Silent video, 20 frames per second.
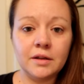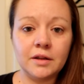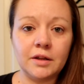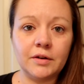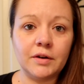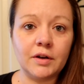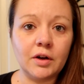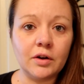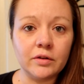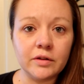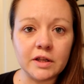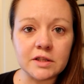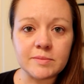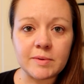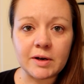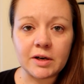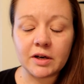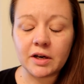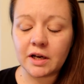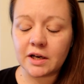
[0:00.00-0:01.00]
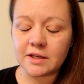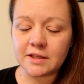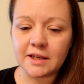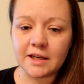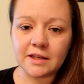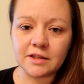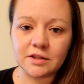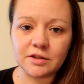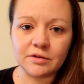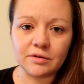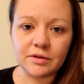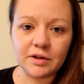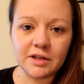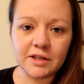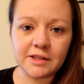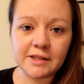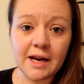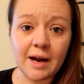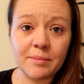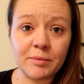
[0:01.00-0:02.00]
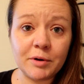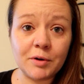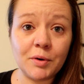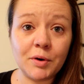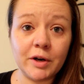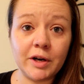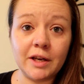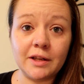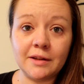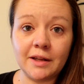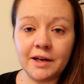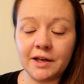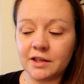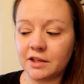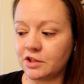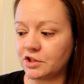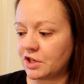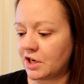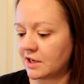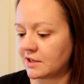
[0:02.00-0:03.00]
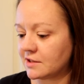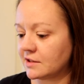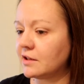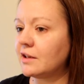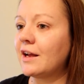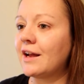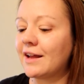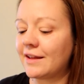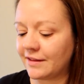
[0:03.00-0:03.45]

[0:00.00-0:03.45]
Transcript: There we go, that's better. I just had to stop recording, let it adjust,